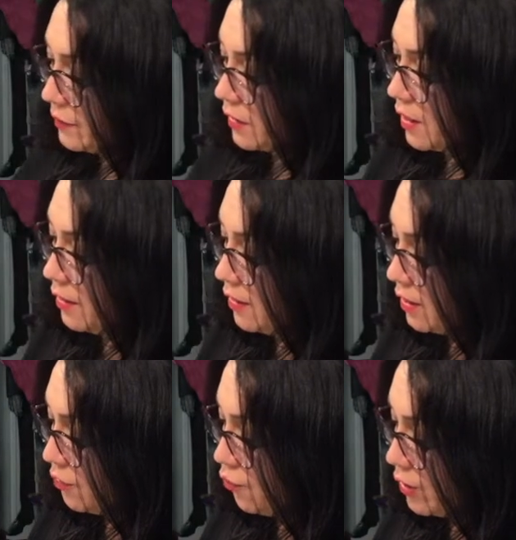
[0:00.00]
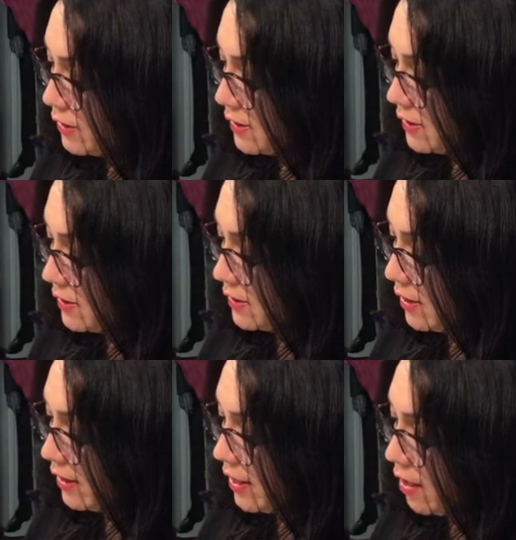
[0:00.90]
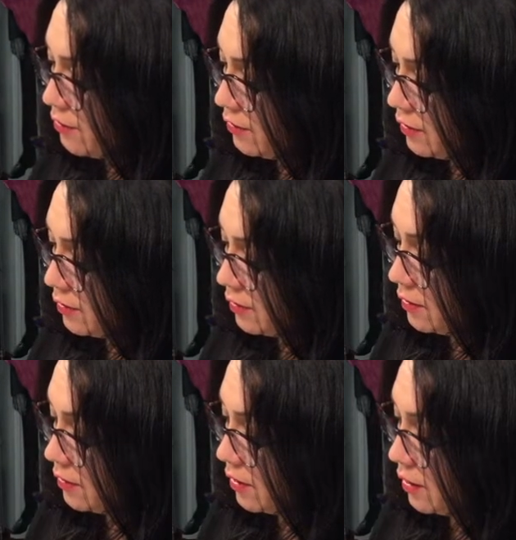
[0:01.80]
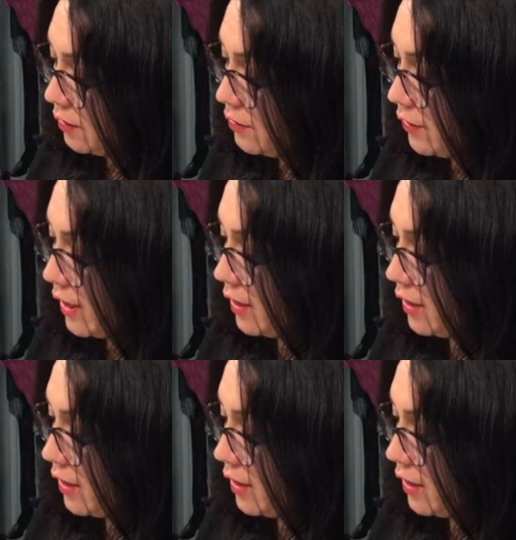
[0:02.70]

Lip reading: And then once this is cut out, I'll go ahead